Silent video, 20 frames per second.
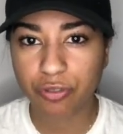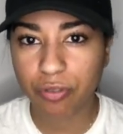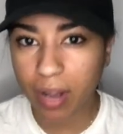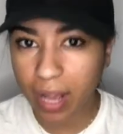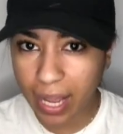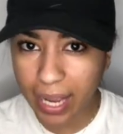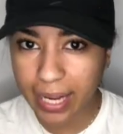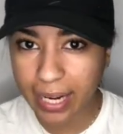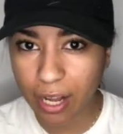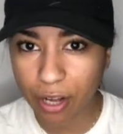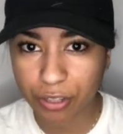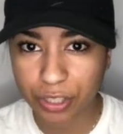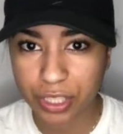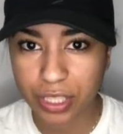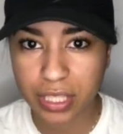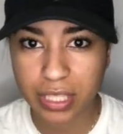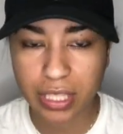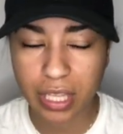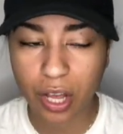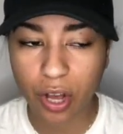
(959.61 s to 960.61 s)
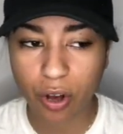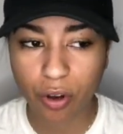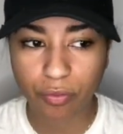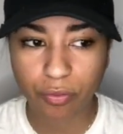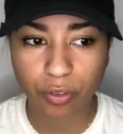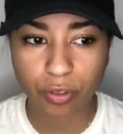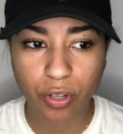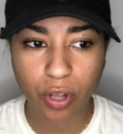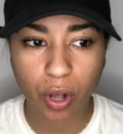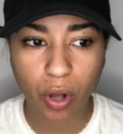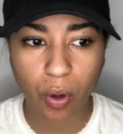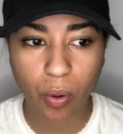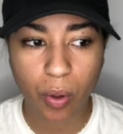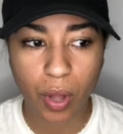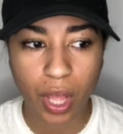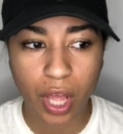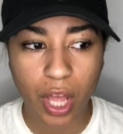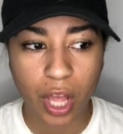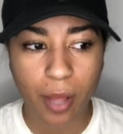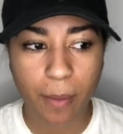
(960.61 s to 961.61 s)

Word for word: Try it out yourself. know,